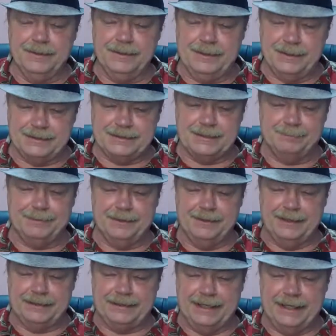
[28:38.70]
get something
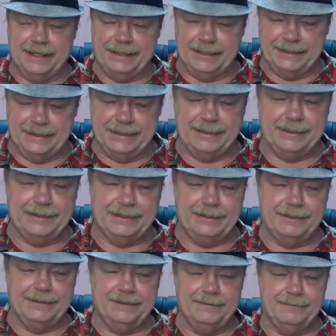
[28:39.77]
like that and
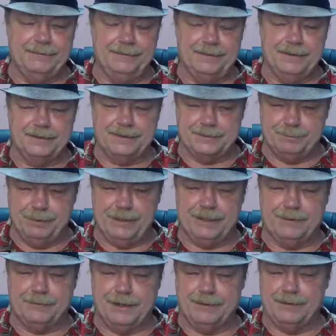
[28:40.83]
just play
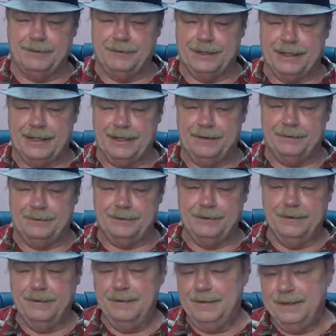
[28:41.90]
around going
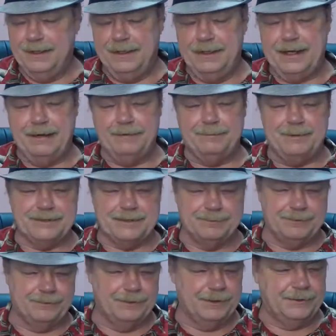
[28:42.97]
out. And that would be
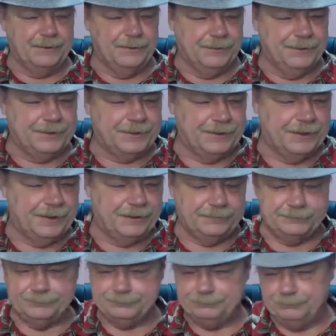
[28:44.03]
something really cool that,
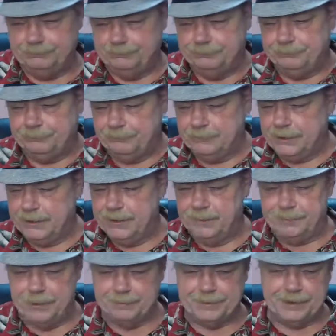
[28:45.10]

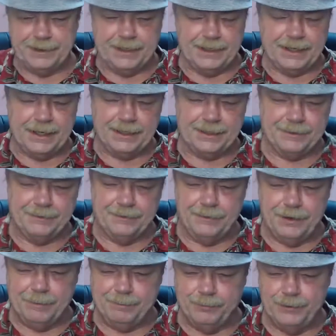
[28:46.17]
Pumpkin could kind of
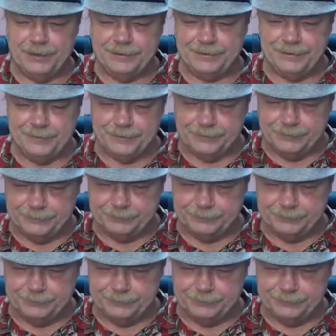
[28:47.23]
grow up with too.